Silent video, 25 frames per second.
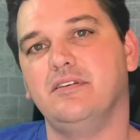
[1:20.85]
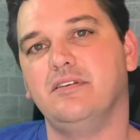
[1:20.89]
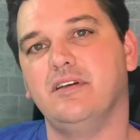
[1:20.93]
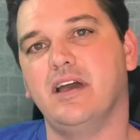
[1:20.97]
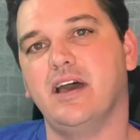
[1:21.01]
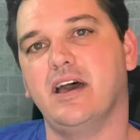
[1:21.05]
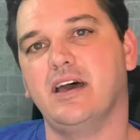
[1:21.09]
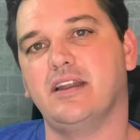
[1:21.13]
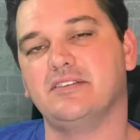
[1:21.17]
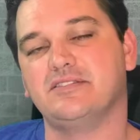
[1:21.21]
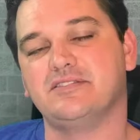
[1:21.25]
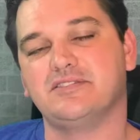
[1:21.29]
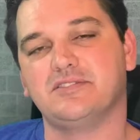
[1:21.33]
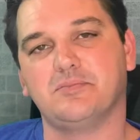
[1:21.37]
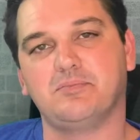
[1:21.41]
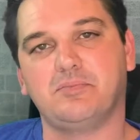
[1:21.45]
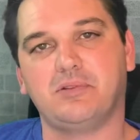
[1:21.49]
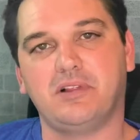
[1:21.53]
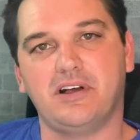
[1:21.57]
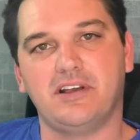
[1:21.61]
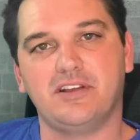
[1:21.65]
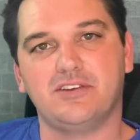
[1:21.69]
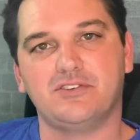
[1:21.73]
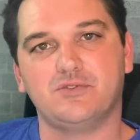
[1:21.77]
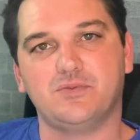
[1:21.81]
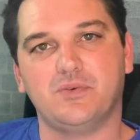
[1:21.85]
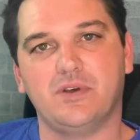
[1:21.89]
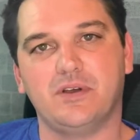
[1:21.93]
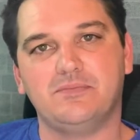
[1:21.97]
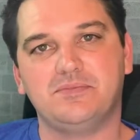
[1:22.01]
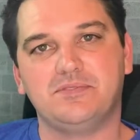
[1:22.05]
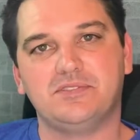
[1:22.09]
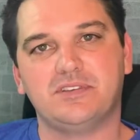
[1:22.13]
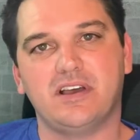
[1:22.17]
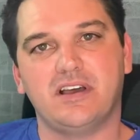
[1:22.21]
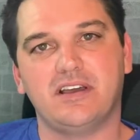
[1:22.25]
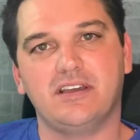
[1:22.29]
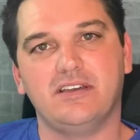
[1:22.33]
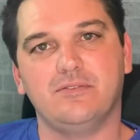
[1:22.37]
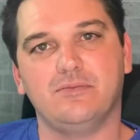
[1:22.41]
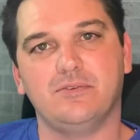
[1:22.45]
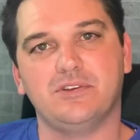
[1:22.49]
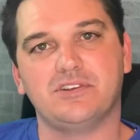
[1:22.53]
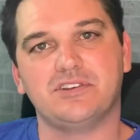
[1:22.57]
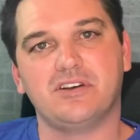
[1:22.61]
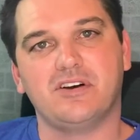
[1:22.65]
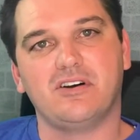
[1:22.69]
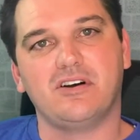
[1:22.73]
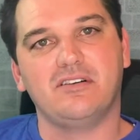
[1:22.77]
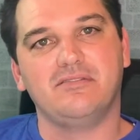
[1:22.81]
at a supplier's website,
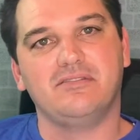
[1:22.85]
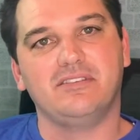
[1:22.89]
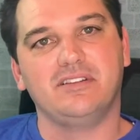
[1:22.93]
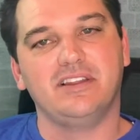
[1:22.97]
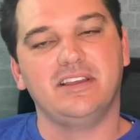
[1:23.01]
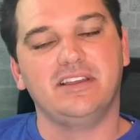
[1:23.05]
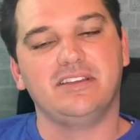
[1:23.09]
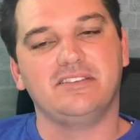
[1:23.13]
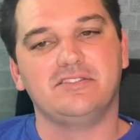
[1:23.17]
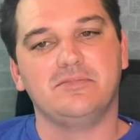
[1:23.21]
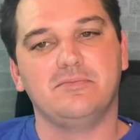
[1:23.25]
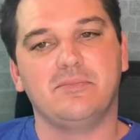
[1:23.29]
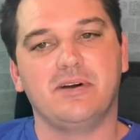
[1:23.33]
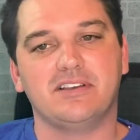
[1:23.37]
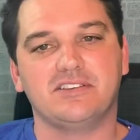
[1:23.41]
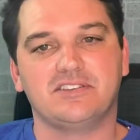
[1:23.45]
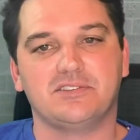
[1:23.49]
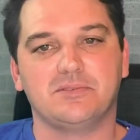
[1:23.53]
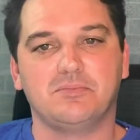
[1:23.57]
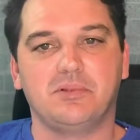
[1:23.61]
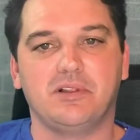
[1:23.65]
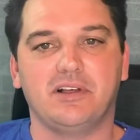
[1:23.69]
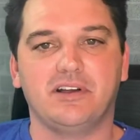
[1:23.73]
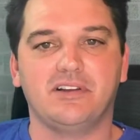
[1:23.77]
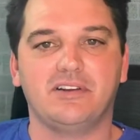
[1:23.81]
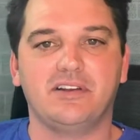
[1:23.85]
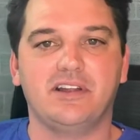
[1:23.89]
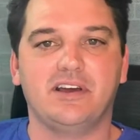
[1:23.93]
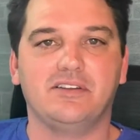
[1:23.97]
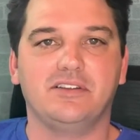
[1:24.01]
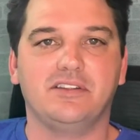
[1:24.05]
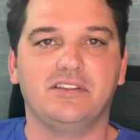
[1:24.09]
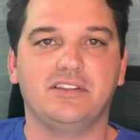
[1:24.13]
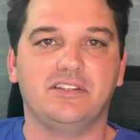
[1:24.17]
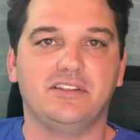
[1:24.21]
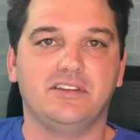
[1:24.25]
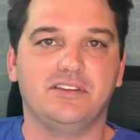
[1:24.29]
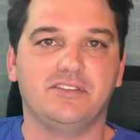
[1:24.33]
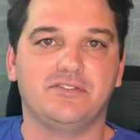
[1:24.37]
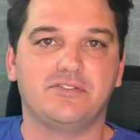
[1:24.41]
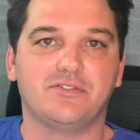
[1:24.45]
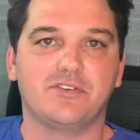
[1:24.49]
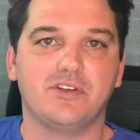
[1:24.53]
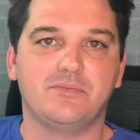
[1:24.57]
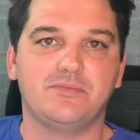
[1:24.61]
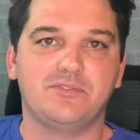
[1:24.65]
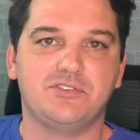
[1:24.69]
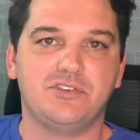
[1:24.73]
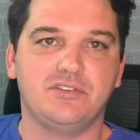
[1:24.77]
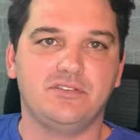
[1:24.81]
which I'll have a link to my supplier down in the
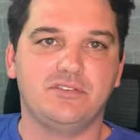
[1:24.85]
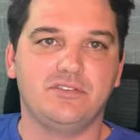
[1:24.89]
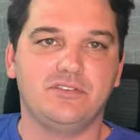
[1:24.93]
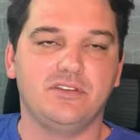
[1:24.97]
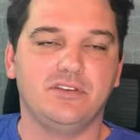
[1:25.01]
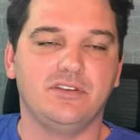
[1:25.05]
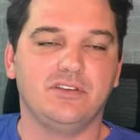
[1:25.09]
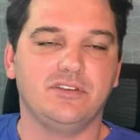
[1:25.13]
description.